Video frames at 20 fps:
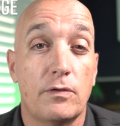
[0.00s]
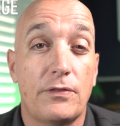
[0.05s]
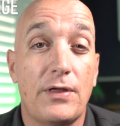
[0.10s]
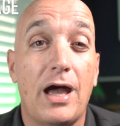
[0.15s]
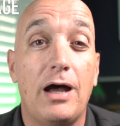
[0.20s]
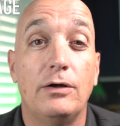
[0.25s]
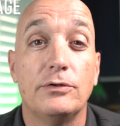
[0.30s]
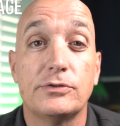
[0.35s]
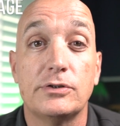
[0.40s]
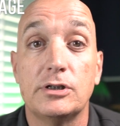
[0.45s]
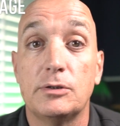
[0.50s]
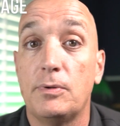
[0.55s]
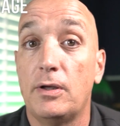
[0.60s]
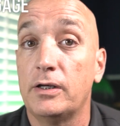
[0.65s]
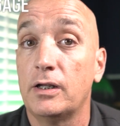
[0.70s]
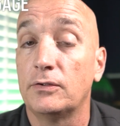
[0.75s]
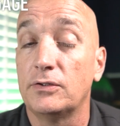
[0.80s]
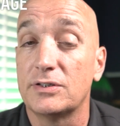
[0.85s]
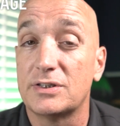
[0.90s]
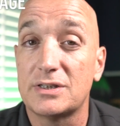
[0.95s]
$1,000,
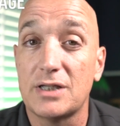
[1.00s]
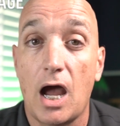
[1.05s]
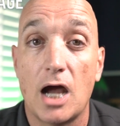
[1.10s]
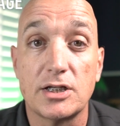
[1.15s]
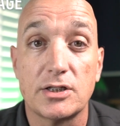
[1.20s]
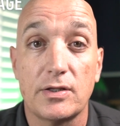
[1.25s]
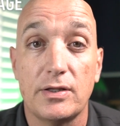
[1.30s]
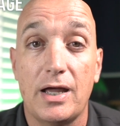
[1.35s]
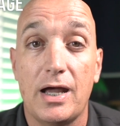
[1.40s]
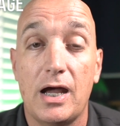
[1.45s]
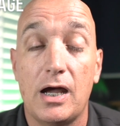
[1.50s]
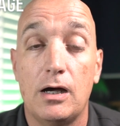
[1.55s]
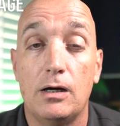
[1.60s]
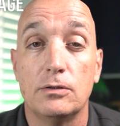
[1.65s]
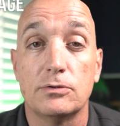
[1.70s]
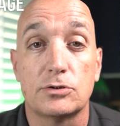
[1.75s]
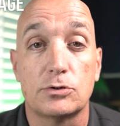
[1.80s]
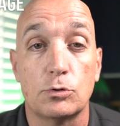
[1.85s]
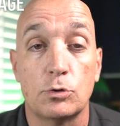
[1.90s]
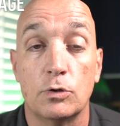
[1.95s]
depending on the size of the
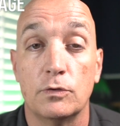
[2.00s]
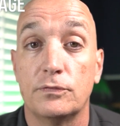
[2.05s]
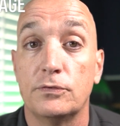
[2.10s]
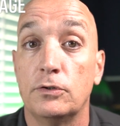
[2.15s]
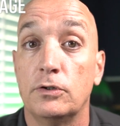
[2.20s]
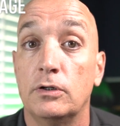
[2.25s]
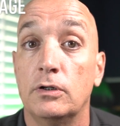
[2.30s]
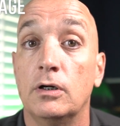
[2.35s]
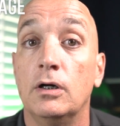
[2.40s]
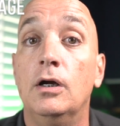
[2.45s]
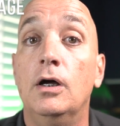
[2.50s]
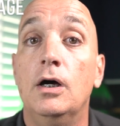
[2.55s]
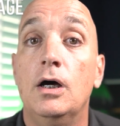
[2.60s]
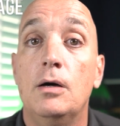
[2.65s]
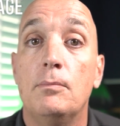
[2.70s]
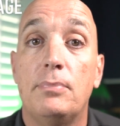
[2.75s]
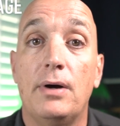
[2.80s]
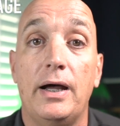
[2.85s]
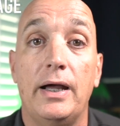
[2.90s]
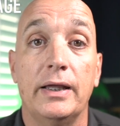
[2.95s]
house, or if you're
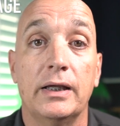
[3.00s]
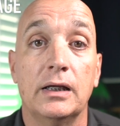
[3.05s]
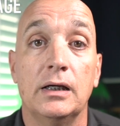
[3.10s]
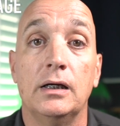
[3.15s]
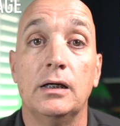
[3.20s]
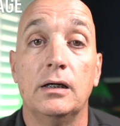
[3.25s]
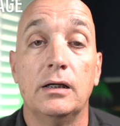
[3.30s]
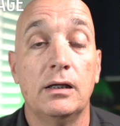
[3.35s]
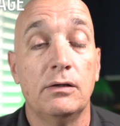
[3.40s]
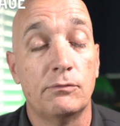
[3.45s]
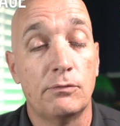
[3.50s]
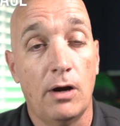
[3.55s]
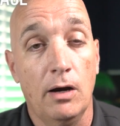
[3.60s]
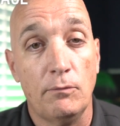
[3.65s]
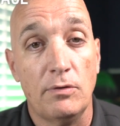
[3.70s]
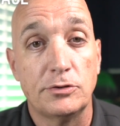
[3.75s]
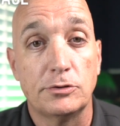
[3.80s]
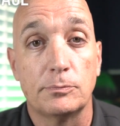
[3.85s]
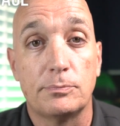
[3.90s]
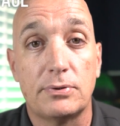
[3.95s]
buying a
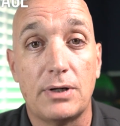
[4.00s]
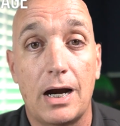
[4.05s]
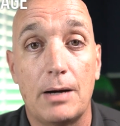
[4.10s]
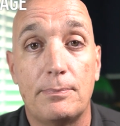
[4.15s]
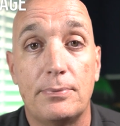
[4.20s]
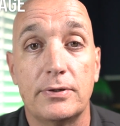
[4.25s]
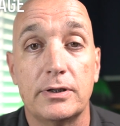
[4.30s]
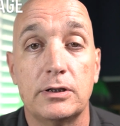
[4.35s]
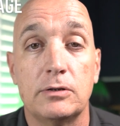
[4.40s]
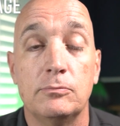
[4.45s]
rental property,